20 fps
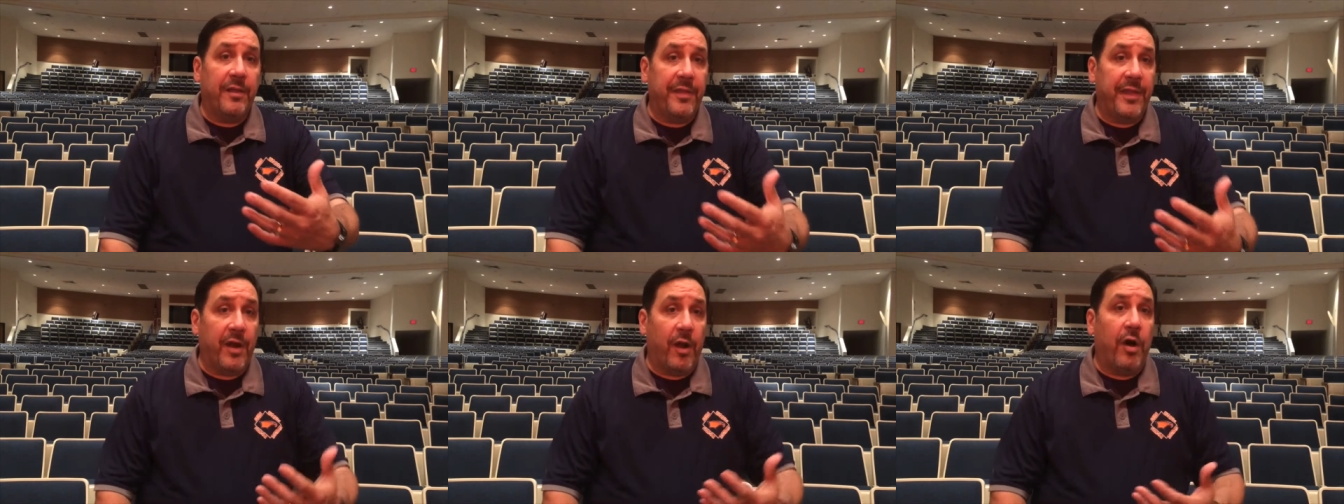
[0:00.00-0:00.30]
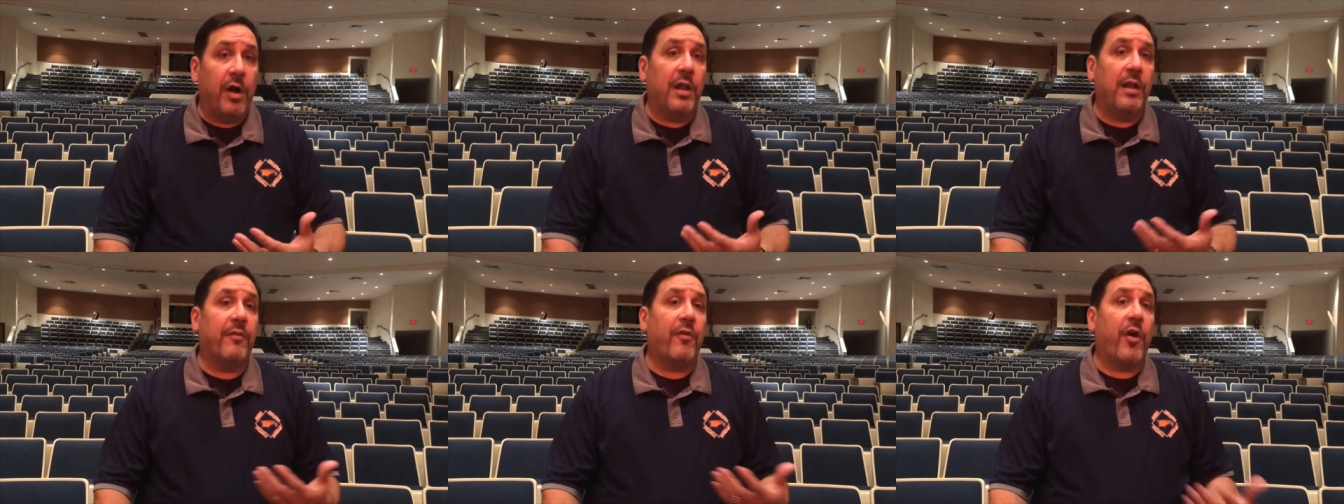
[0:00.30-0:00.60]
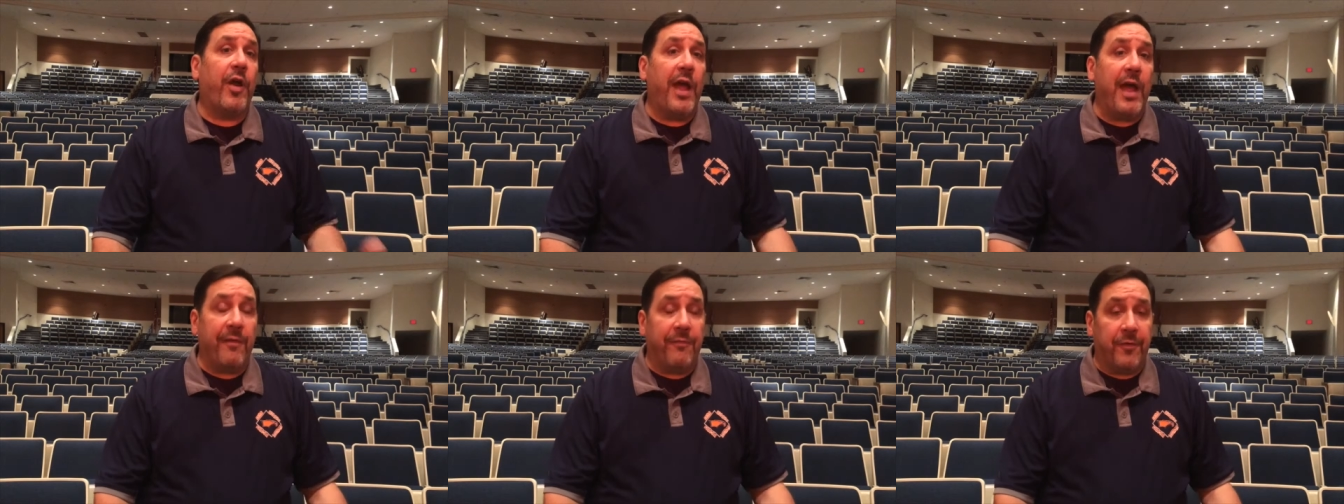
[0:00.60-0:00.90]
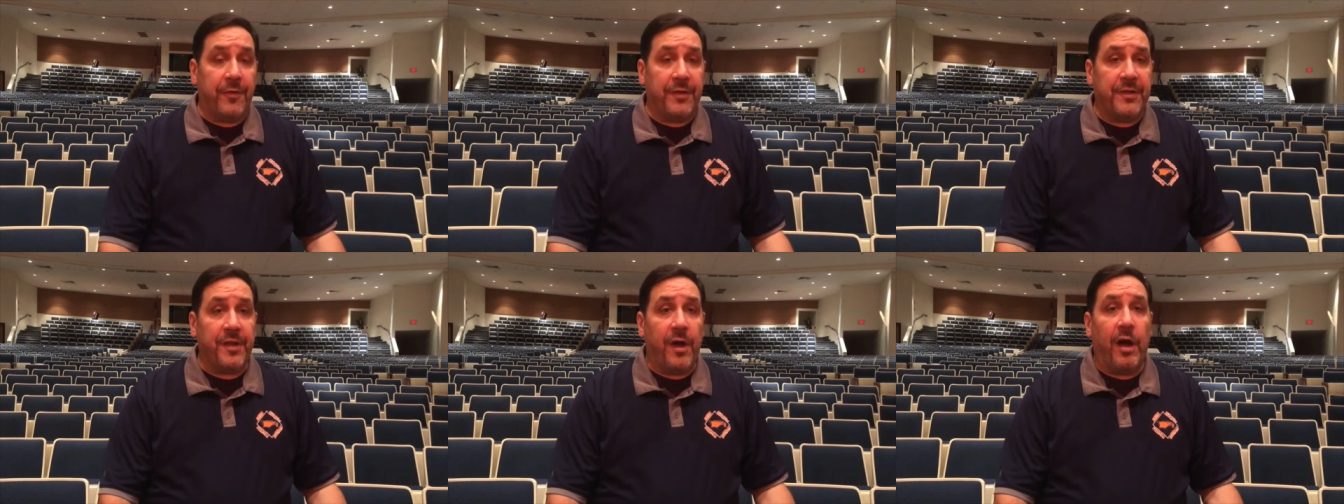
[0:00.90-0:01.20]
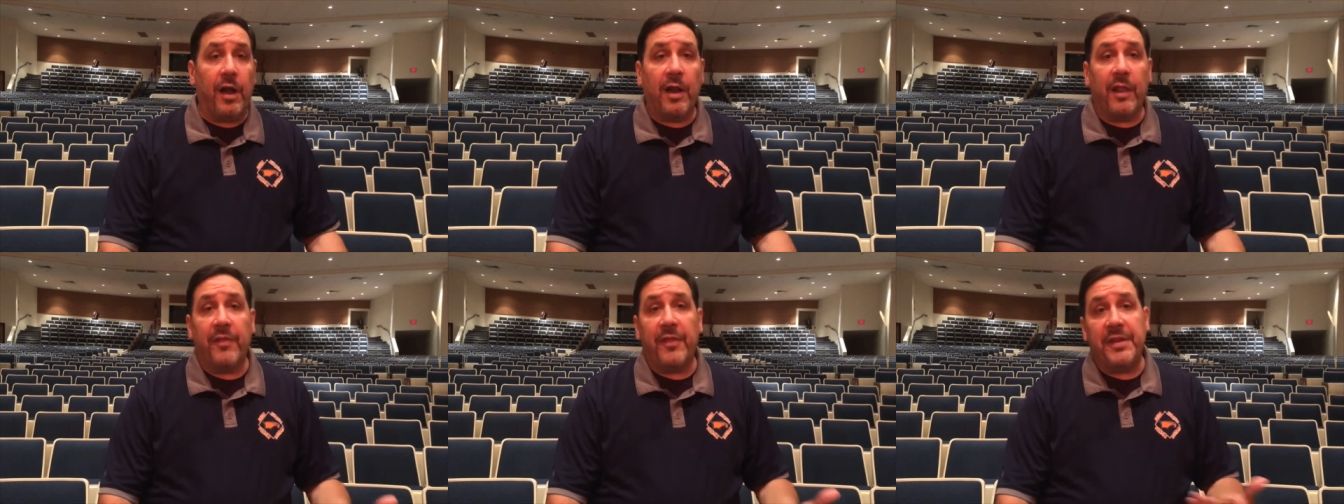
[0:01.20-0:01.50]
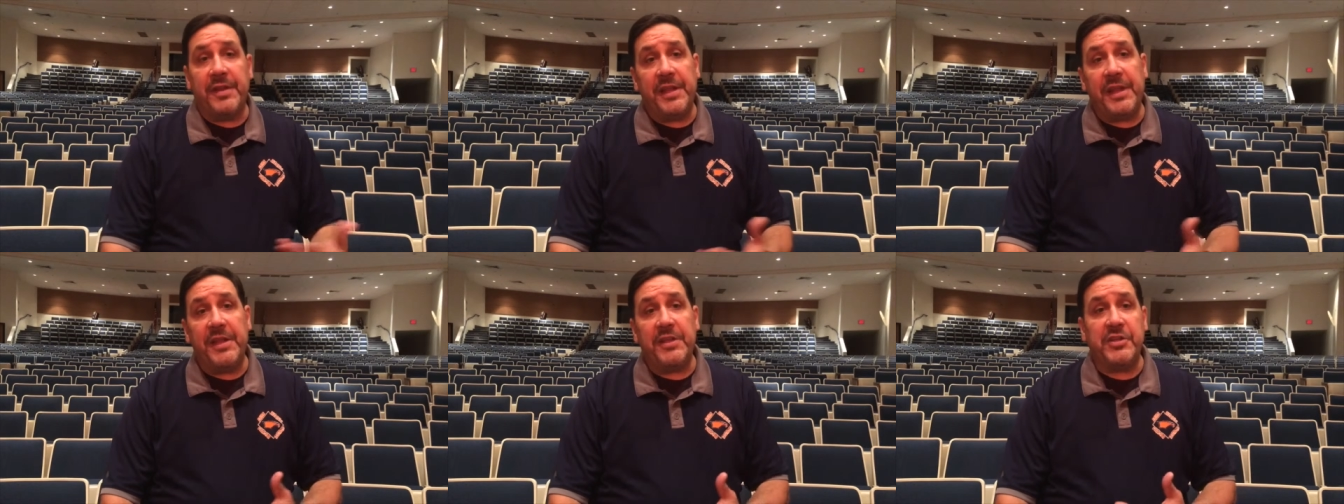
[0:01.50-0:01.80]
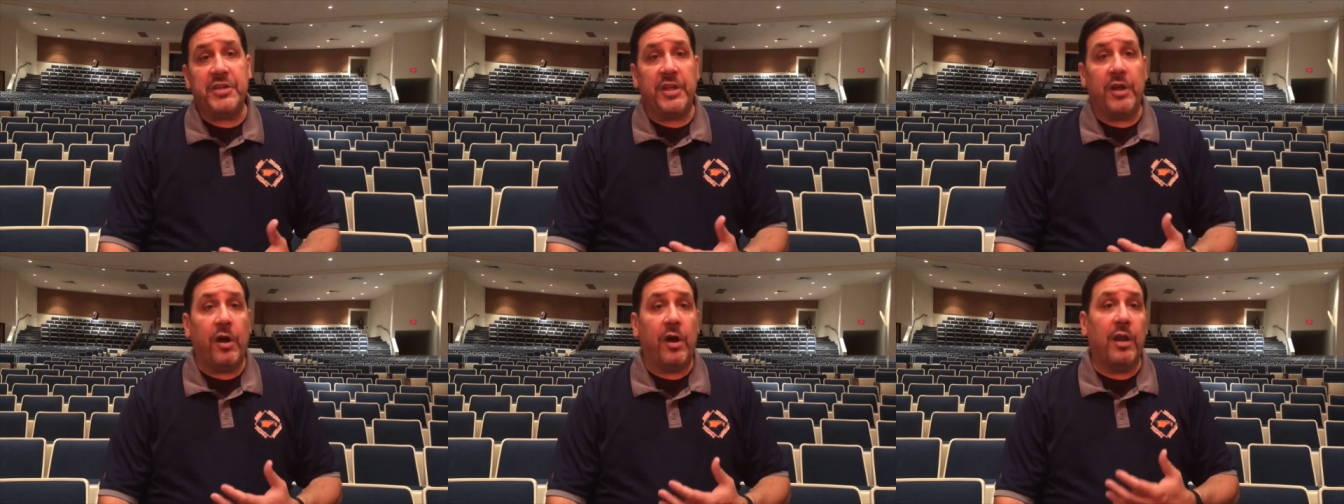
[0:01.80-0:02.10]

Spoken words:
that all of our efforts, all of the teaching,